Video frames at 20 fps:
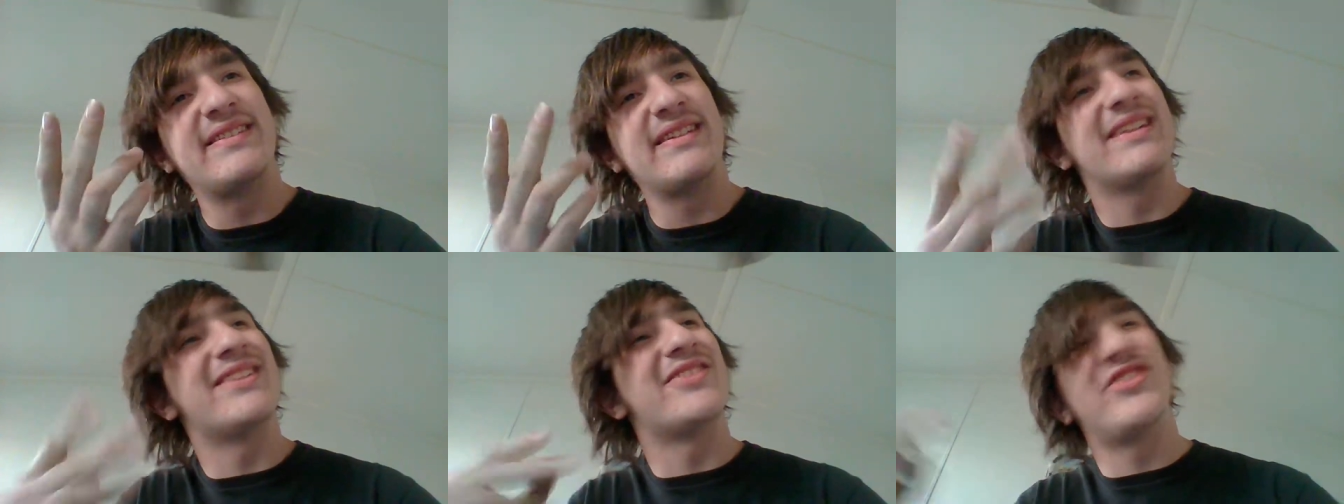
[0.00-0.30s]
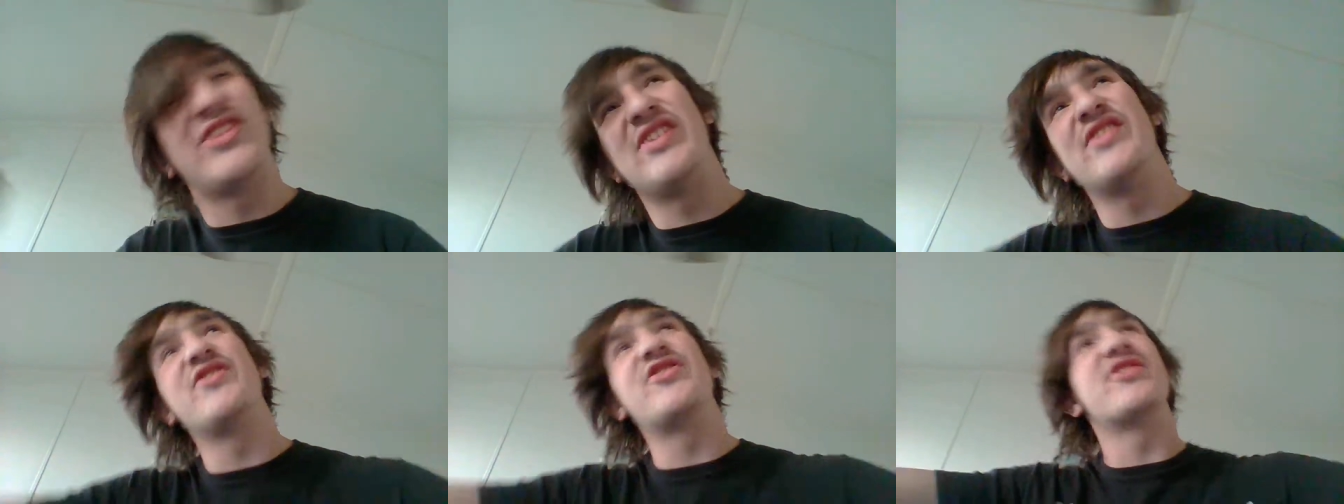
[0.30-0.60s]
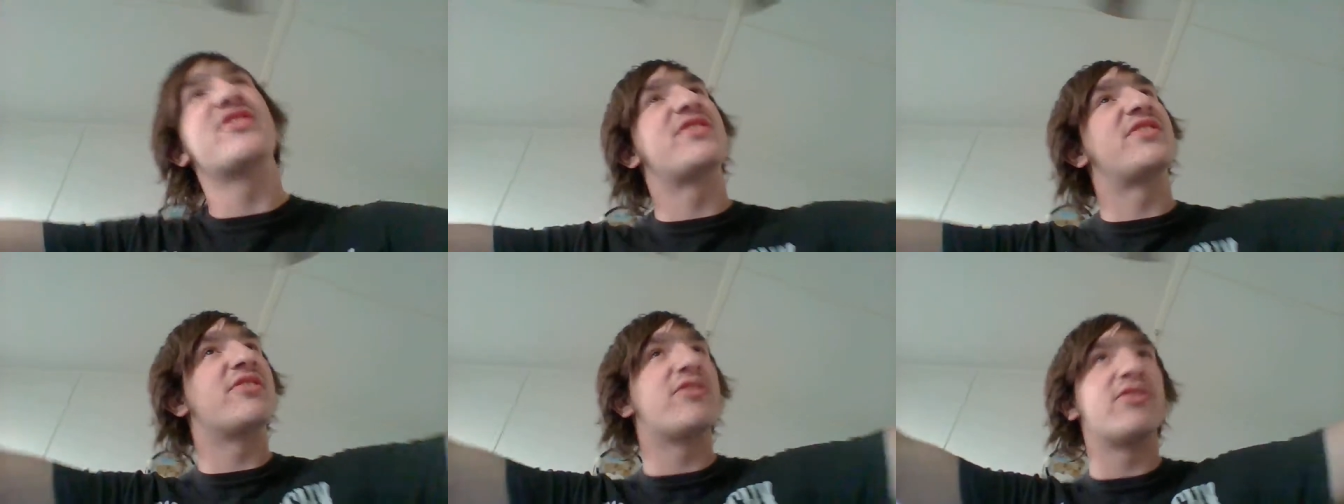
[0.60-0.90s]

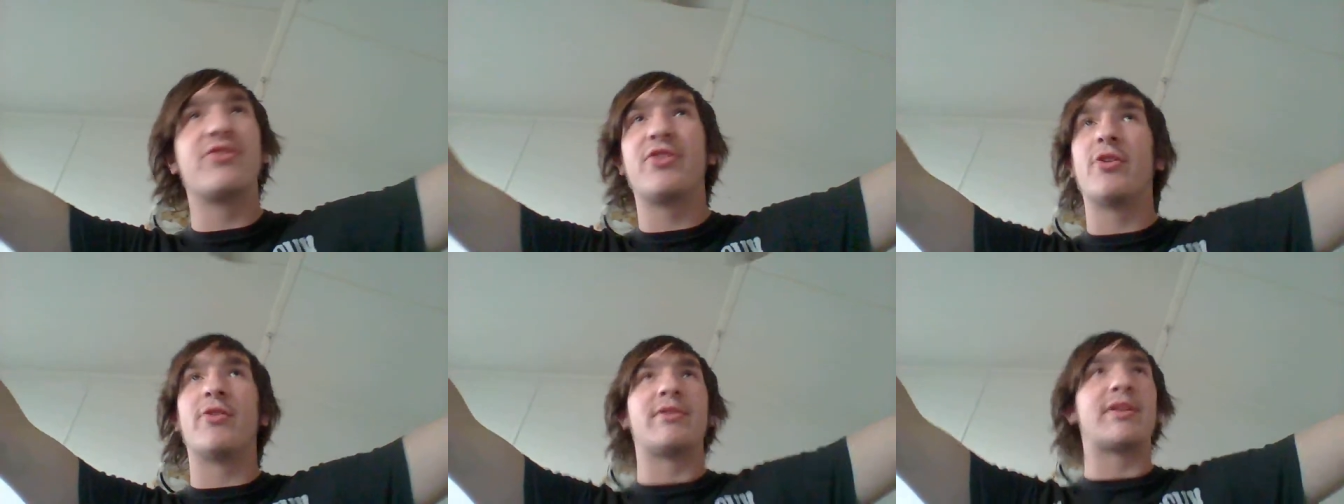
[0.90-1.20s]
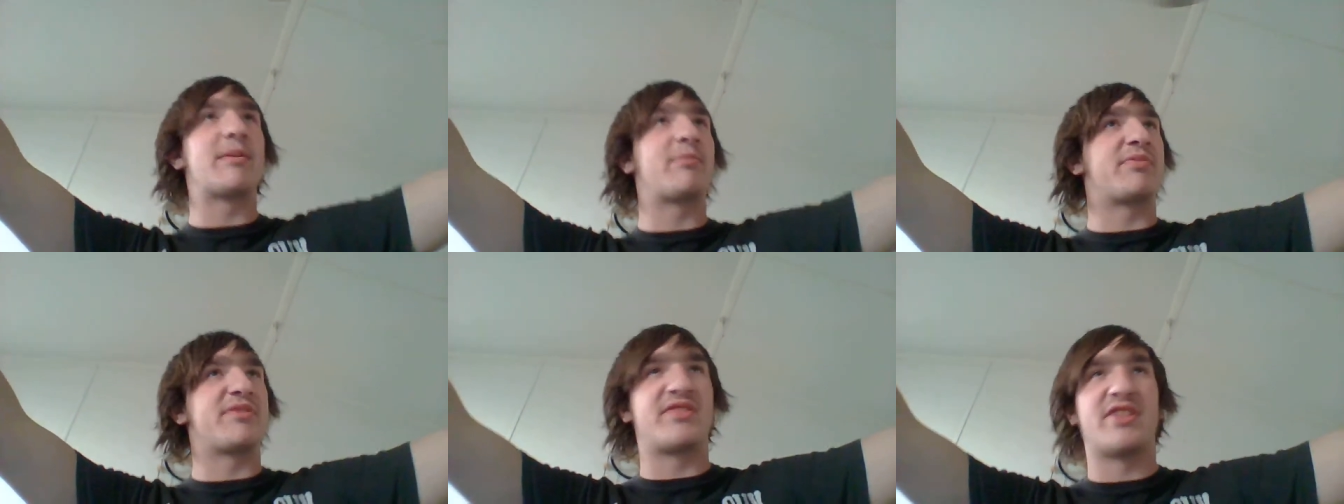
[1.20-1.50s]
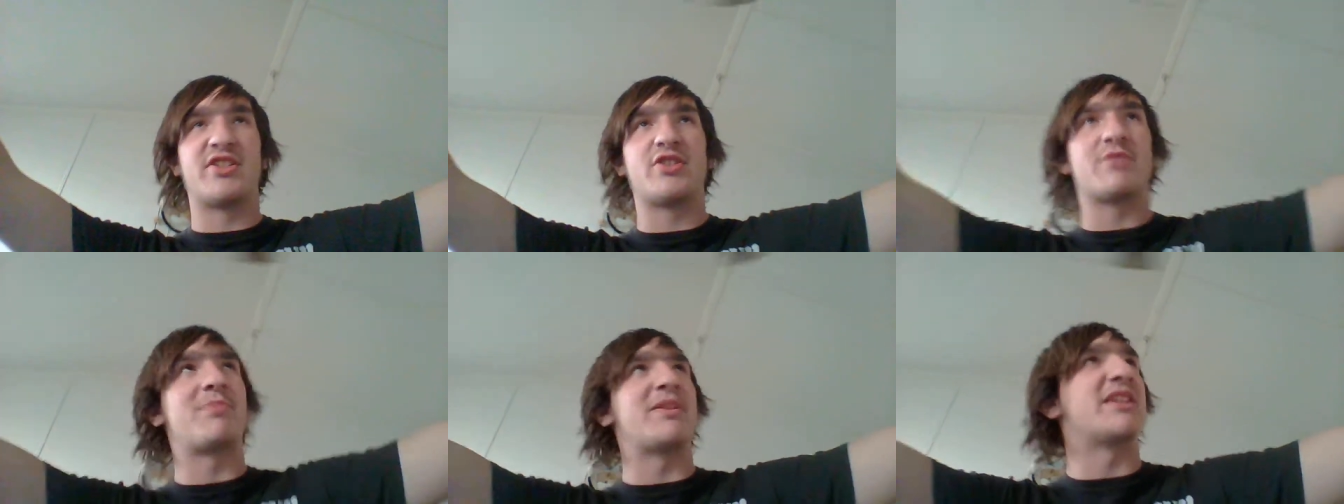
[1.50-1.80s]
just still going like,
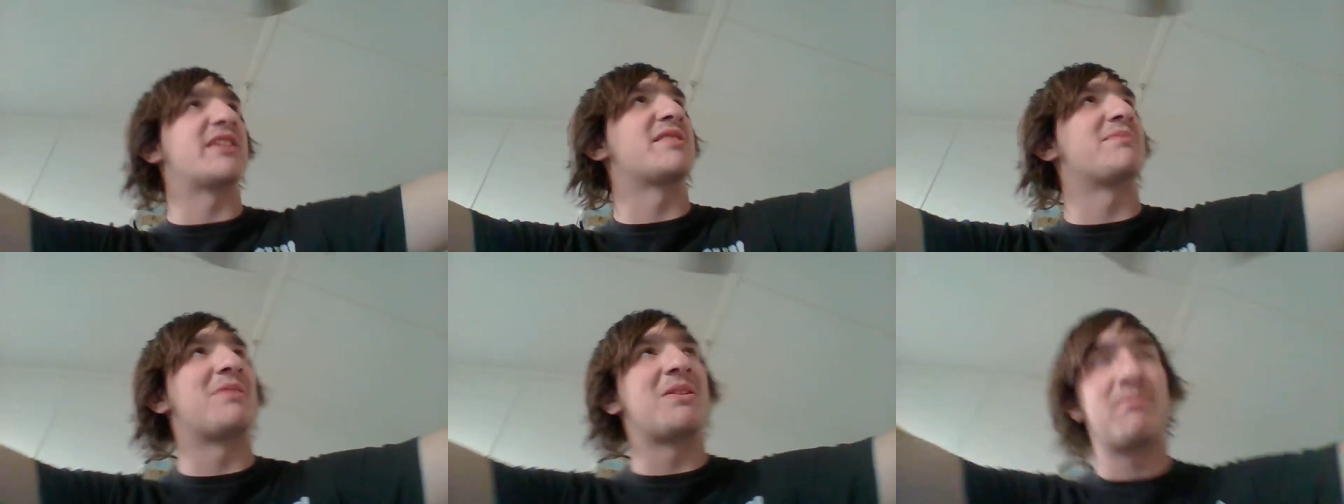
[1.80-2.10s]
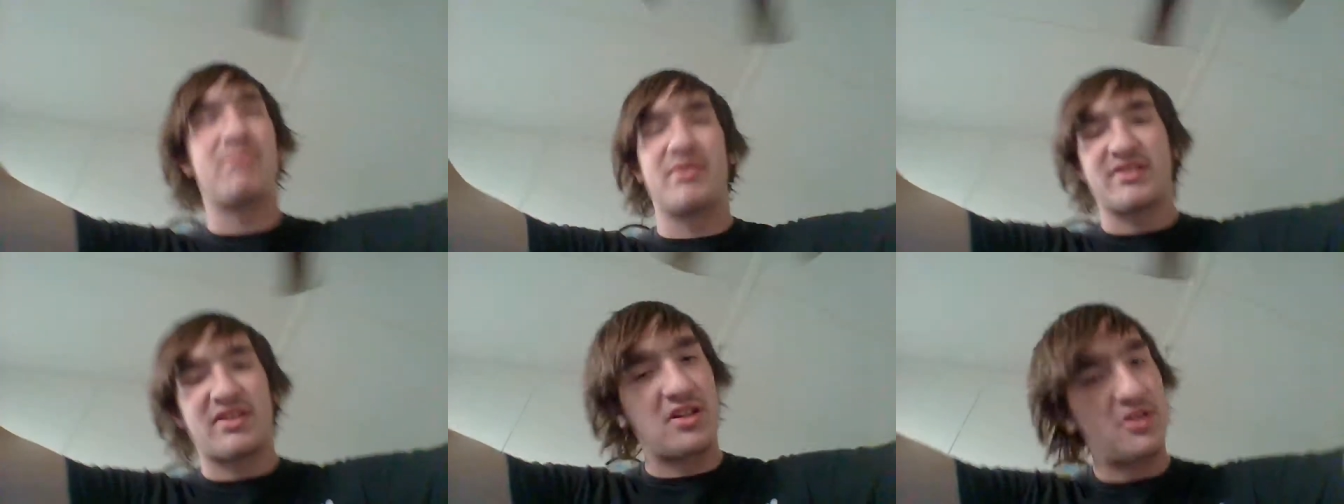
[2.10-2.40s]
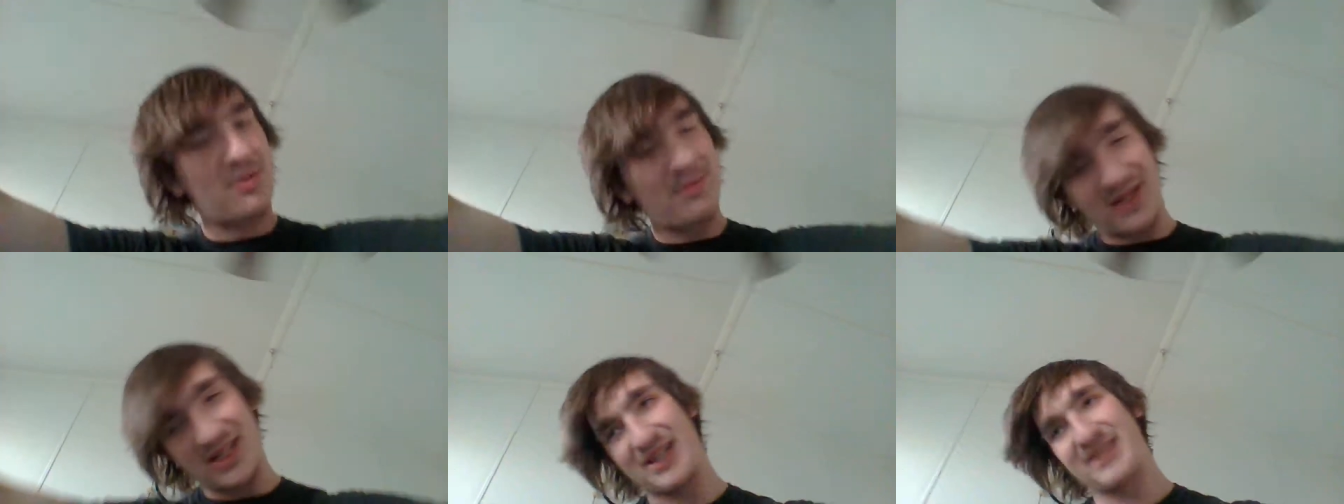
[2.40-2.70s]
present your penis, man, present
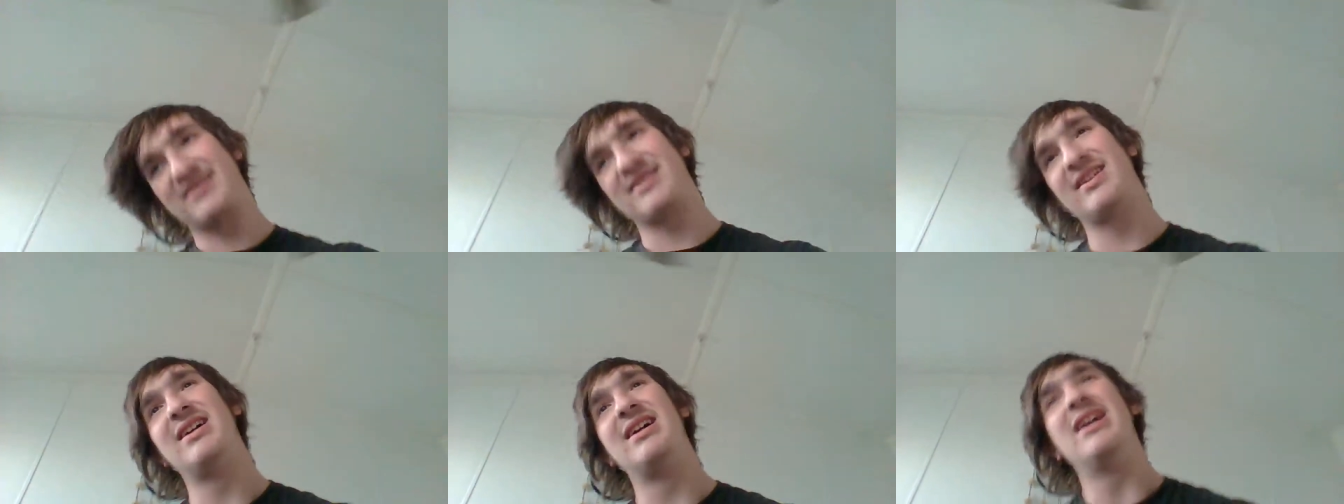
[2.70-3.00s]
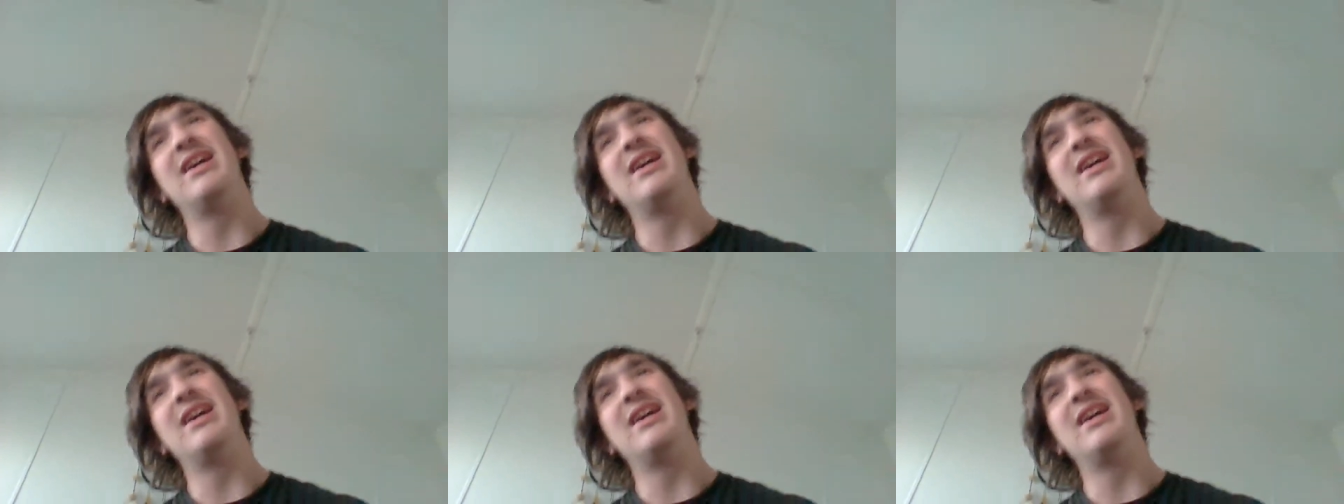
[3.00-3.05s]
your penis.